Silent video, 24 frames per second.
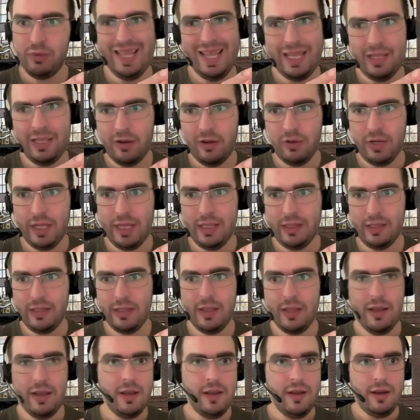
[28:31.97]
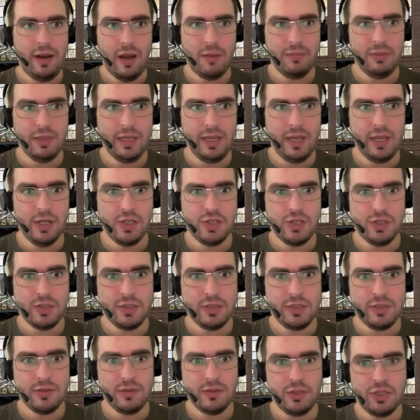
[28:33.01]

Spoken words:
data-oriented applications.